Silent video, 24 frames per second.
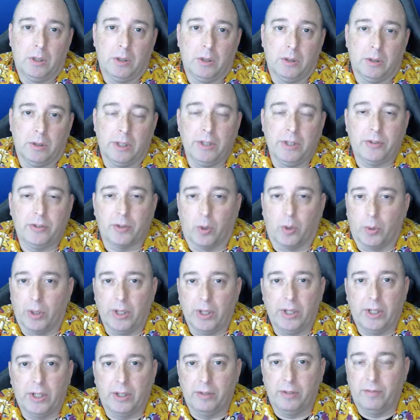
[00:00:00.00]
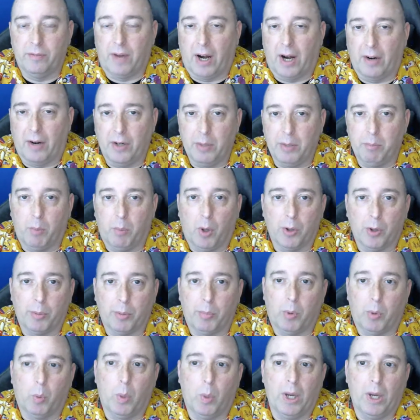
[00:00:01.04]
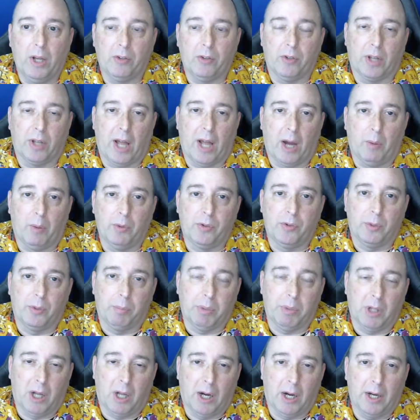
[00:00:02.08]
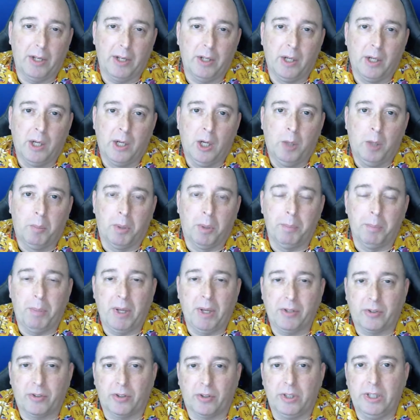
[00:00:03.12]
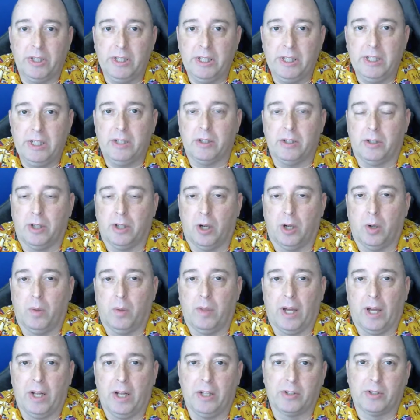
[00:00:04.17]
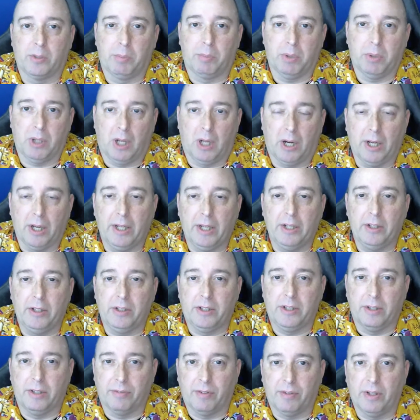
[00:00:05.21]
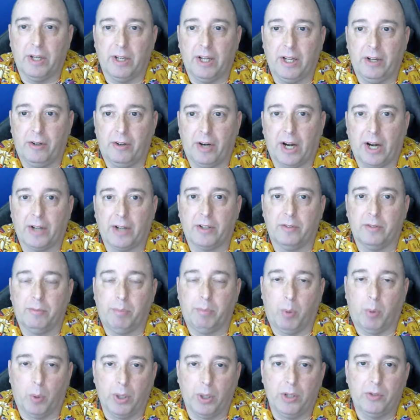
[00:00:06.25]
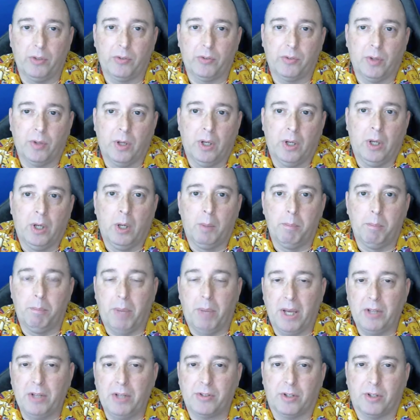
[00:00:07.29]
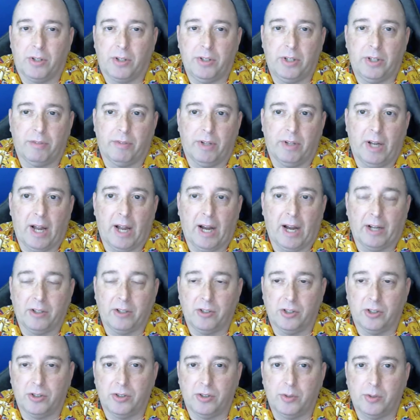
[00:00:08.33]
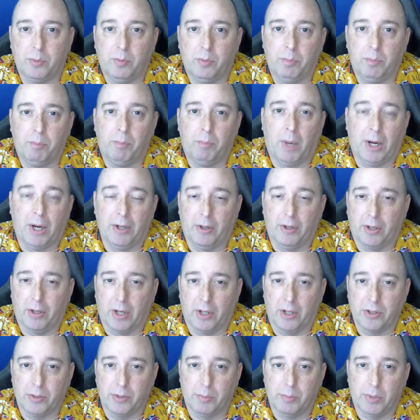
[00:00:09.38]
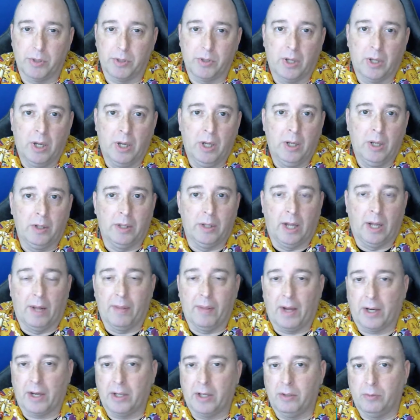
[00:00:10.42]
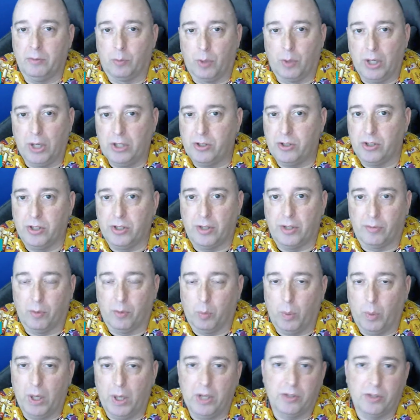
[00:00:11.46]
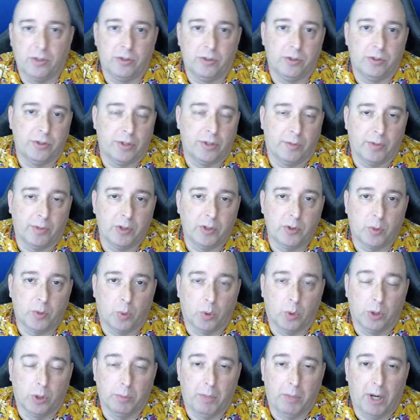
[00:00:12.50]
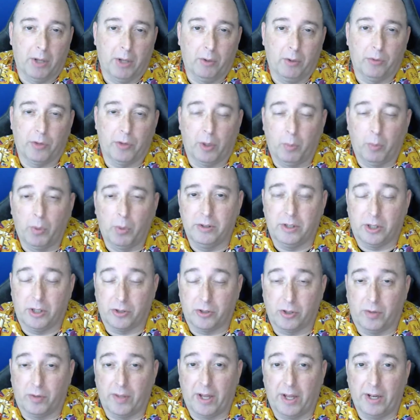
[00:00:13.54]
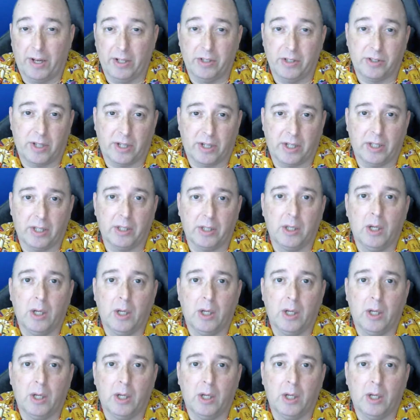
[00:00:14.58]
Lead scoring can vary multiple ways on how it's applied, but basically you need to know that it's applying different interactive points based on different actions by your customer. Now that can range in different ways and there's different scoring models, and we'll touch on that in a second.